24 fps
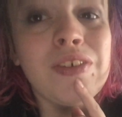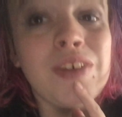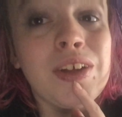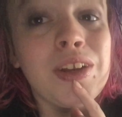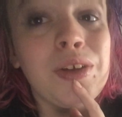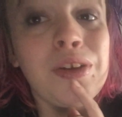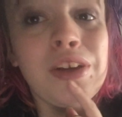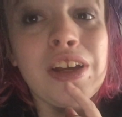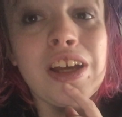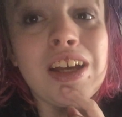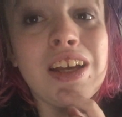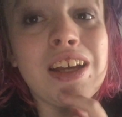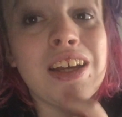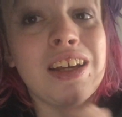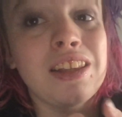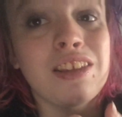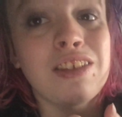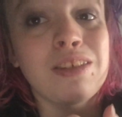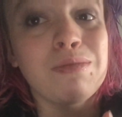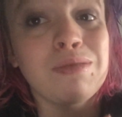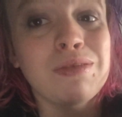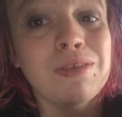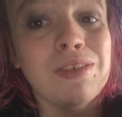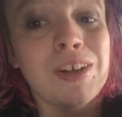If you're new here, hit
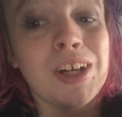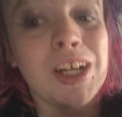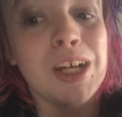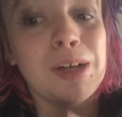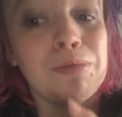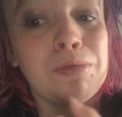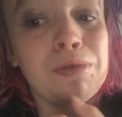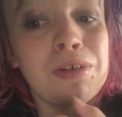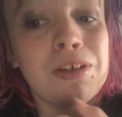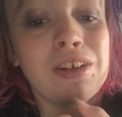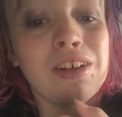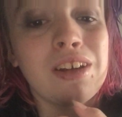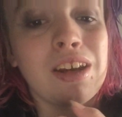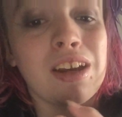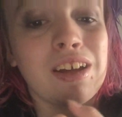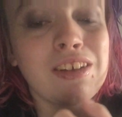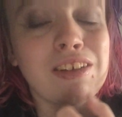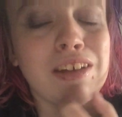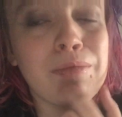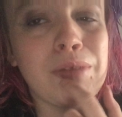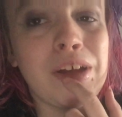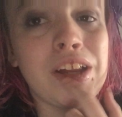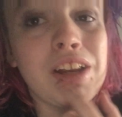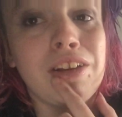the subscribe button,
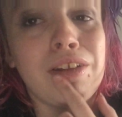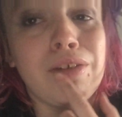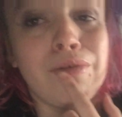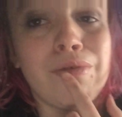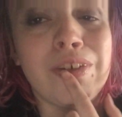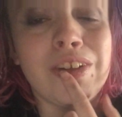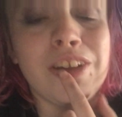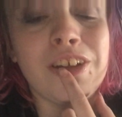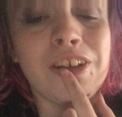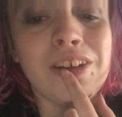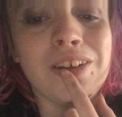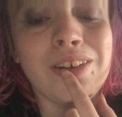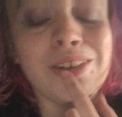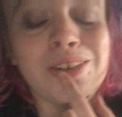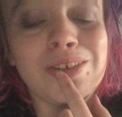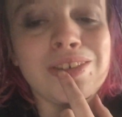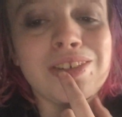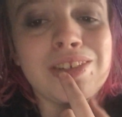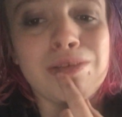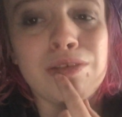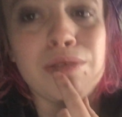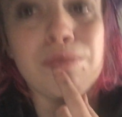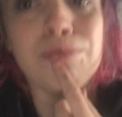because I make new videos